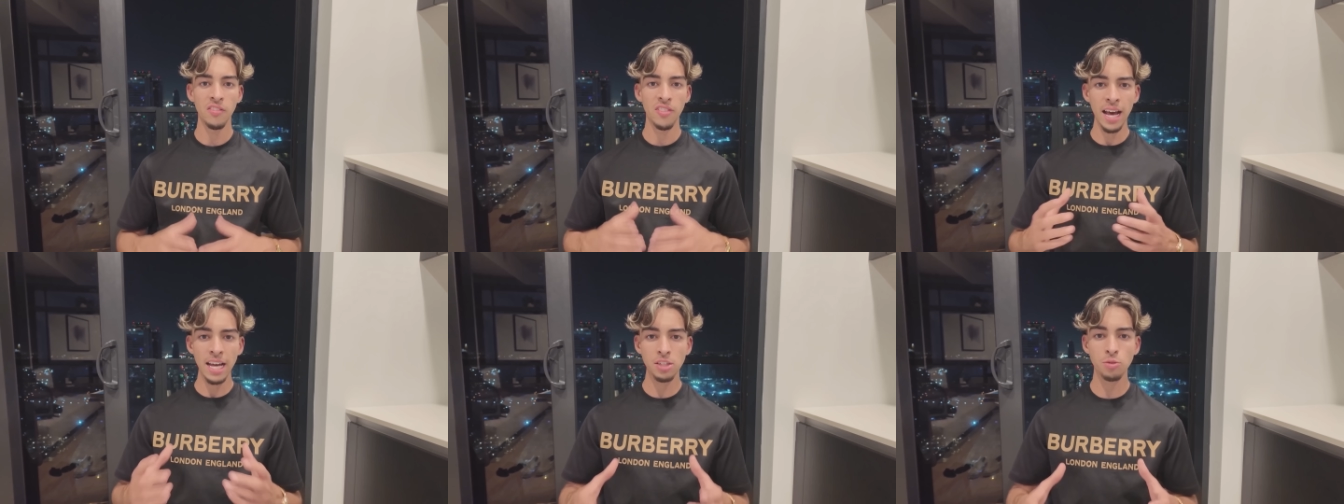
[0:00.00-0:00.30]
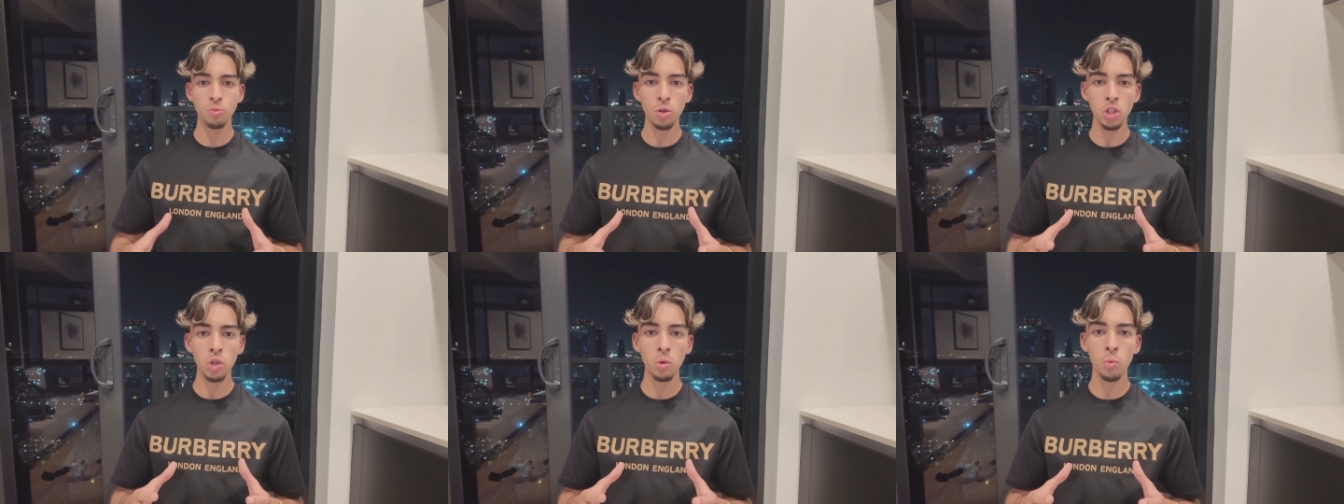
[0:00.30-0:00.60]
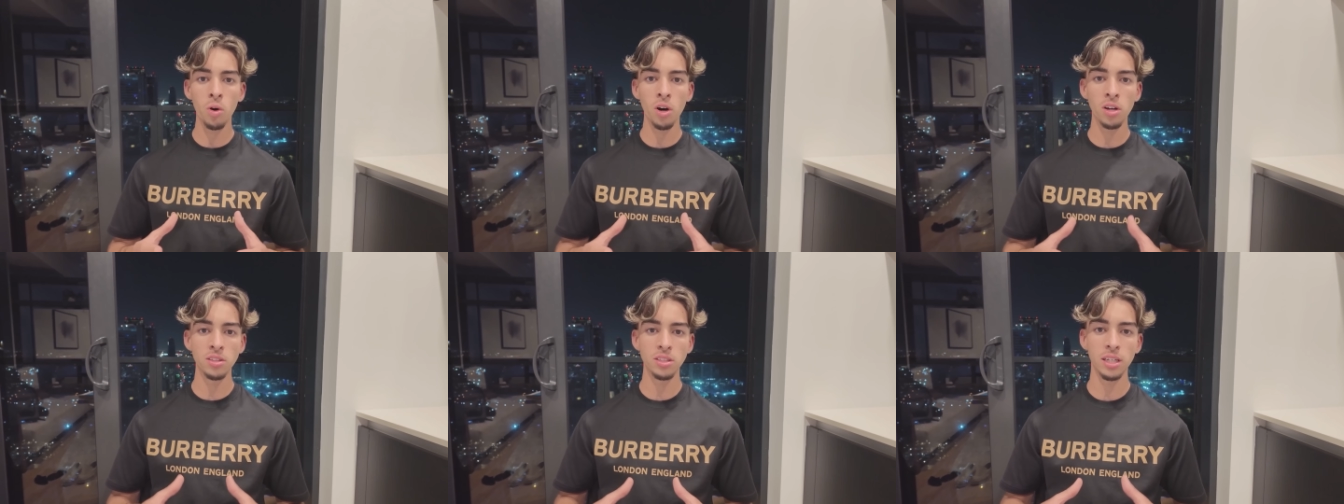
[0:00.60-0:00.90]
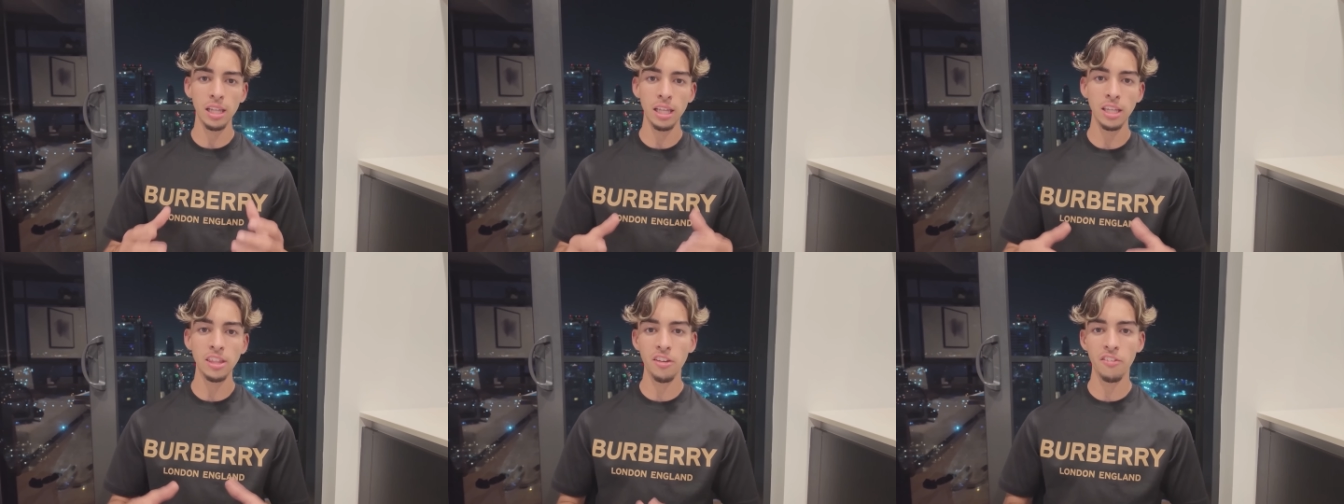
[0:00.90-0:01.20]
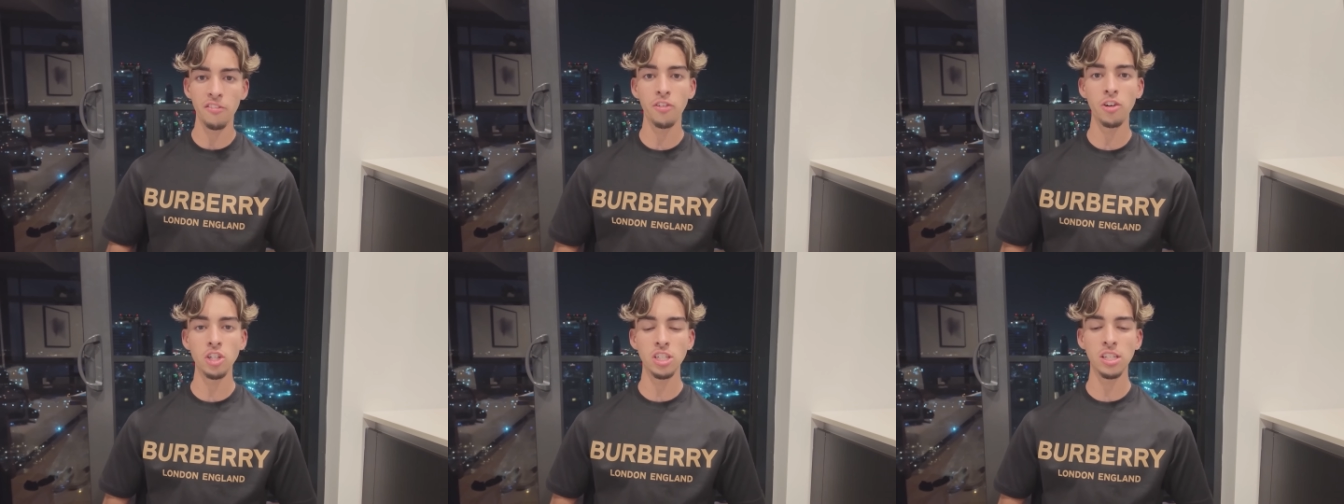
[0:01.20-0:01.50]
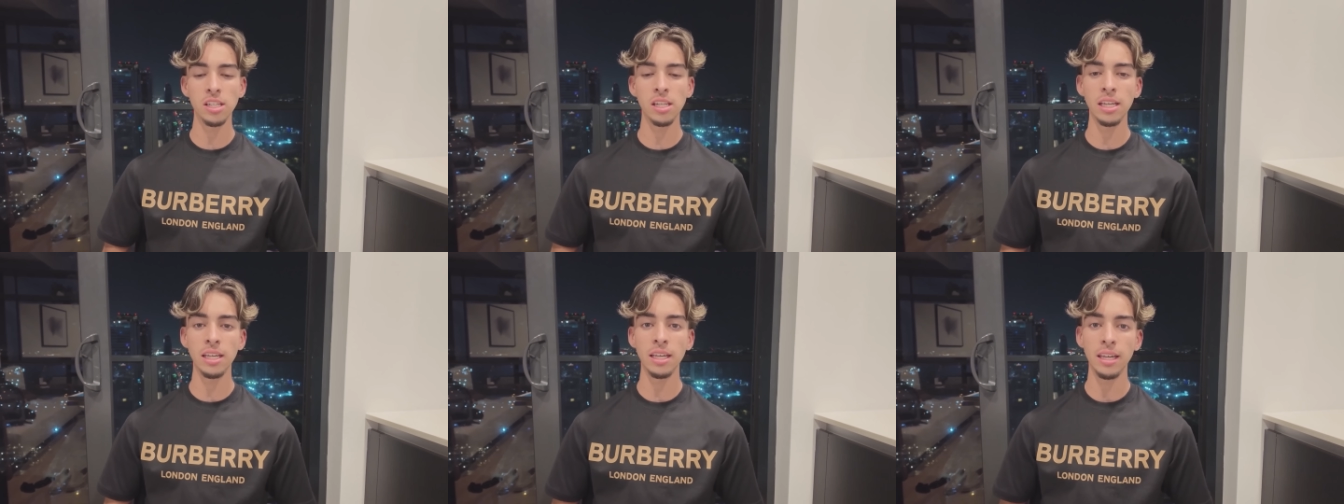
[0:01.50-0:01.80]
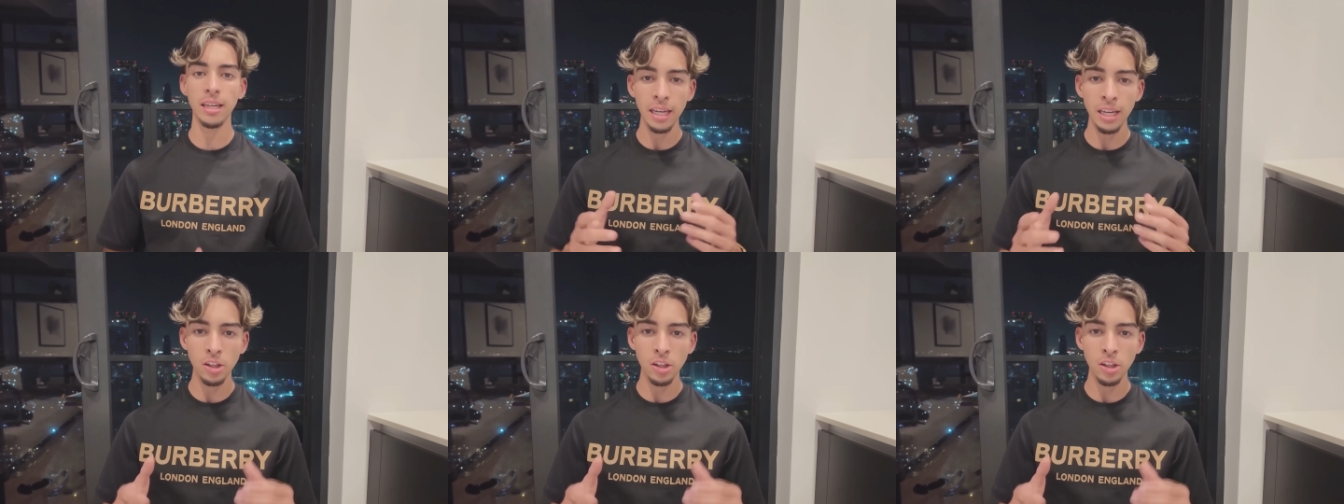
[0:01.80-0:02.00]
If that's what you want, click the first link